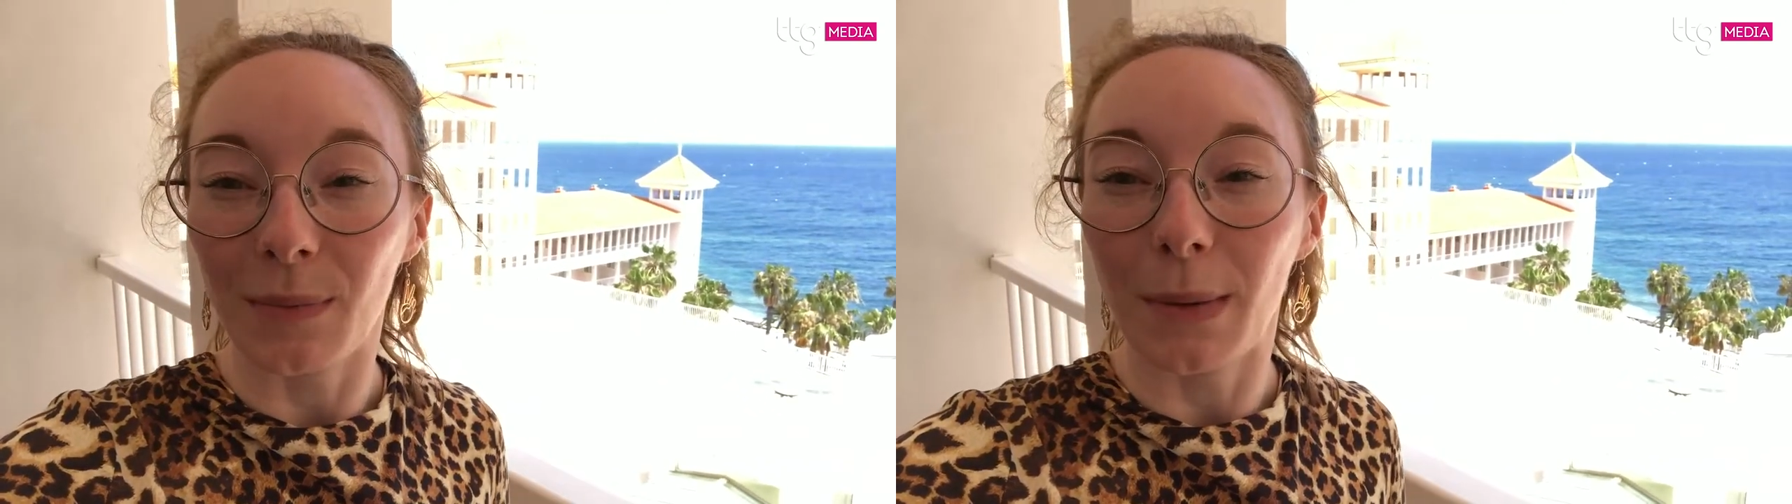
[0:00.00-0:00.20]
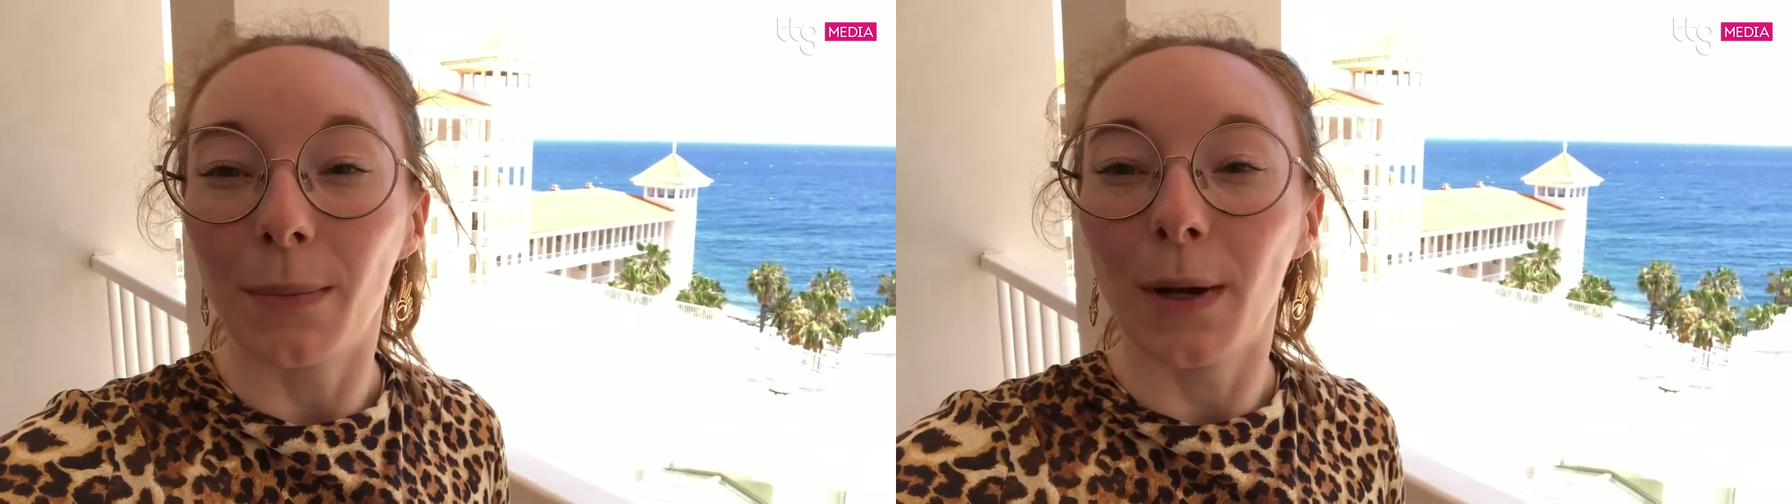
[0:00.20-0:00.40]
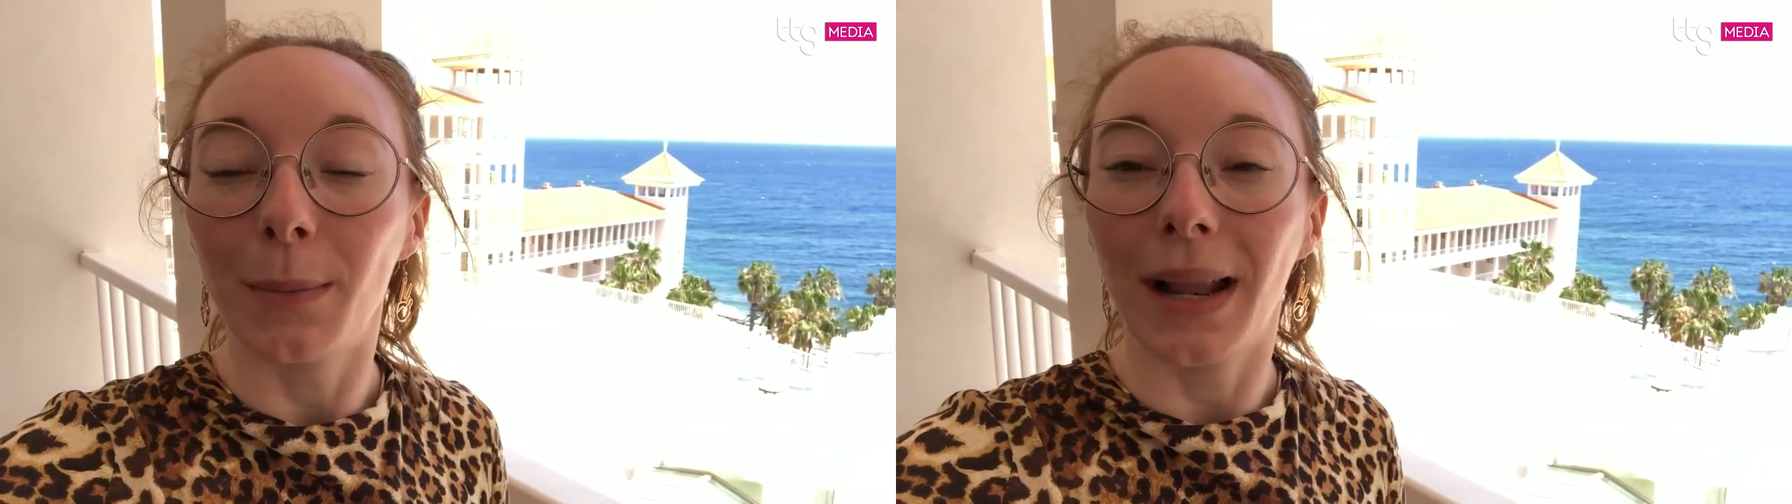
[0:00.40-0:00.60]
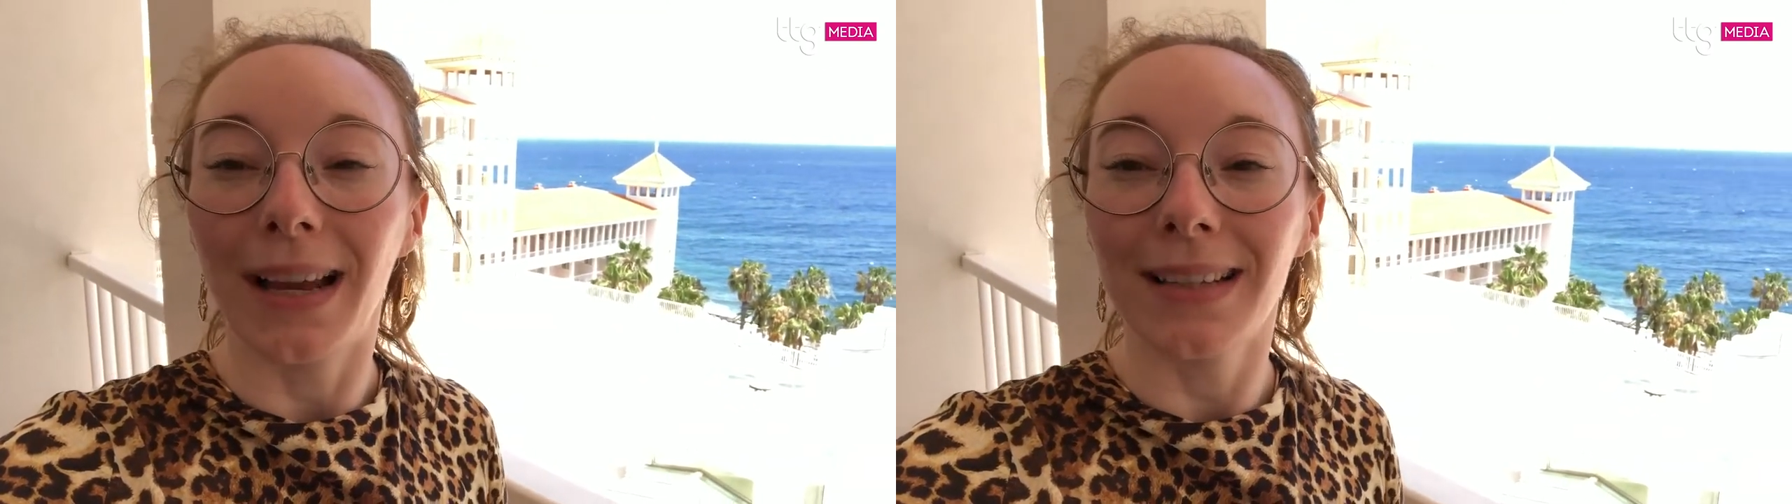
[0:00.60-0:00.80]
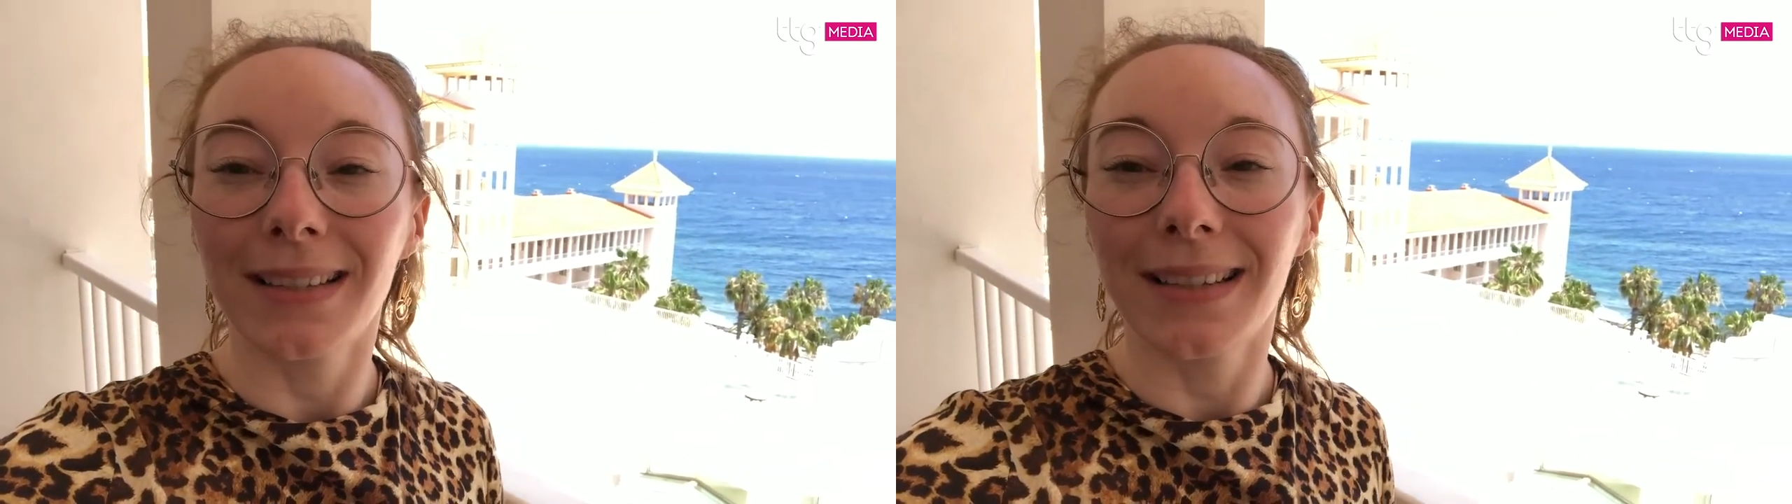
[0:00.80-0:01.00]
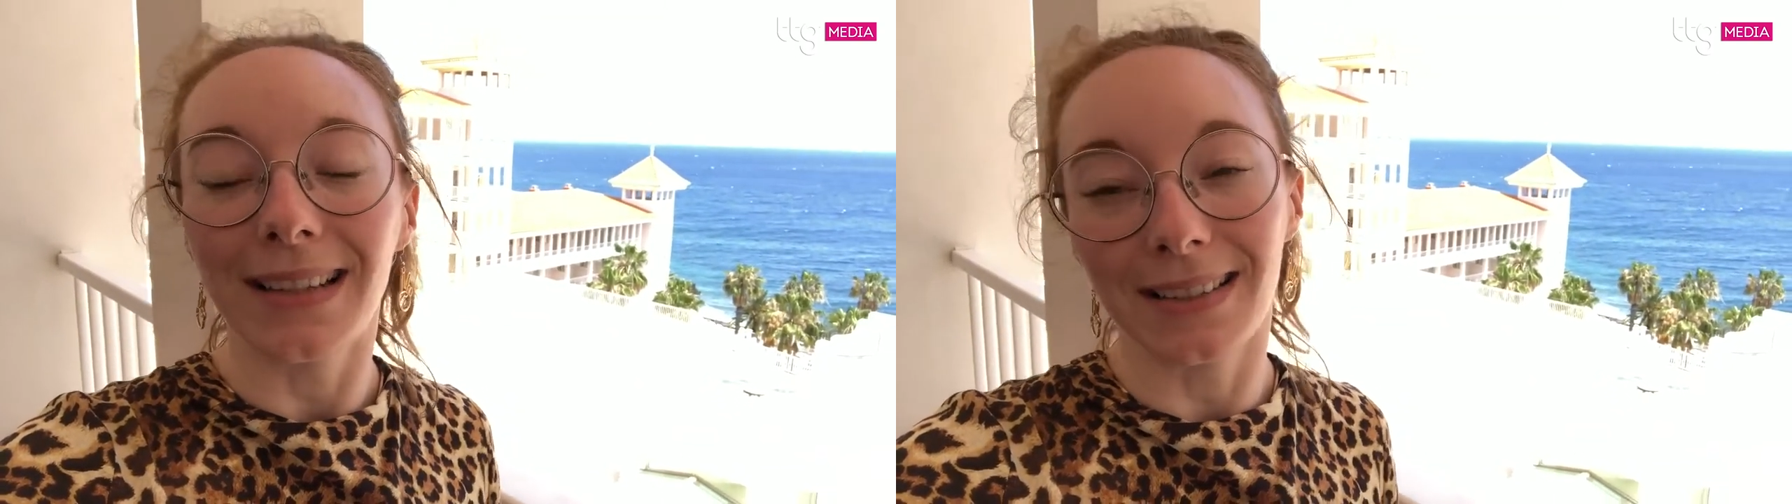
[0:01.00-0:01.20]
that have been put in place,